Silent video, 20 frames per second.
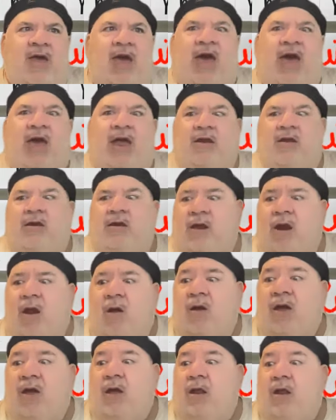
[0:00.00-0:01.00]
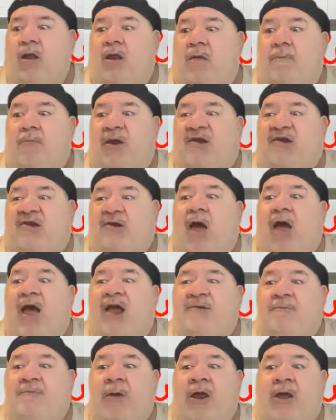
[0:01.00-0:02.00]
And,
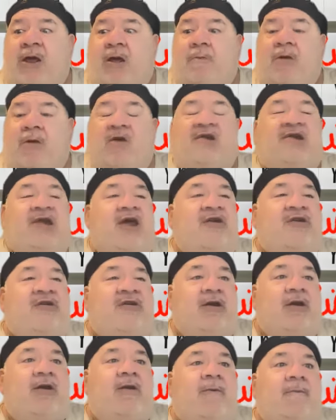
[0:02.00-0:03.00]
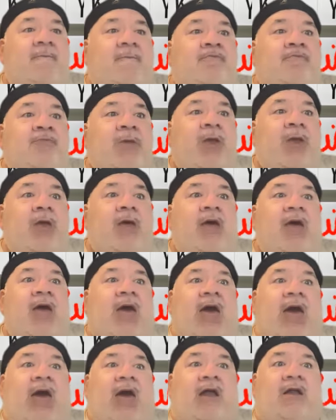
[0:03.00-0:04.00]
besides being a musician
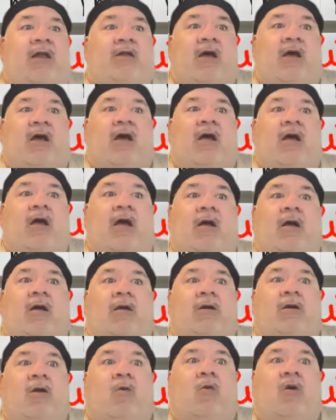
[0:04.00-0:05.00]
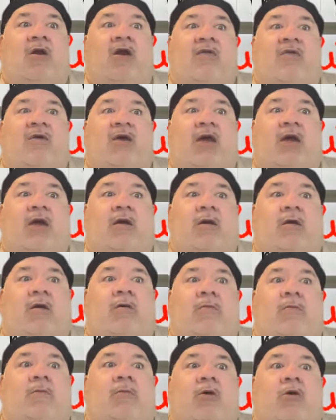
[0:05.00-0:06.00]
and, one of the
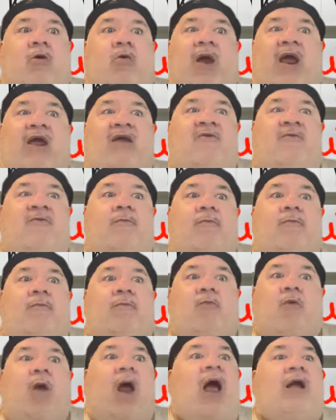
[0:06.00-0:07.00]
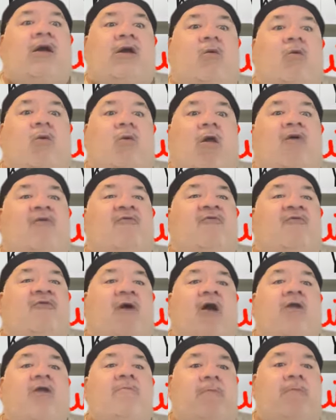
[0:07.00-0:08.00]
great rock and roll
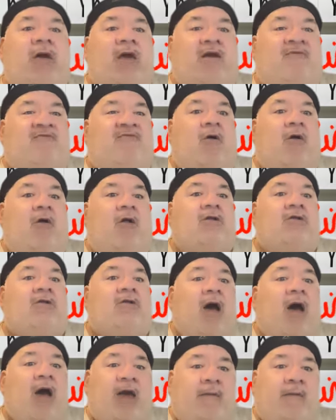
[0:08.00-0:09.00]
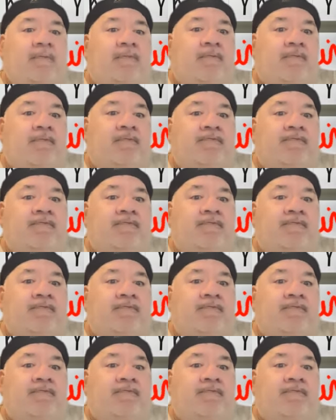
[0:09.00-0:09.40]
frontmen of all time,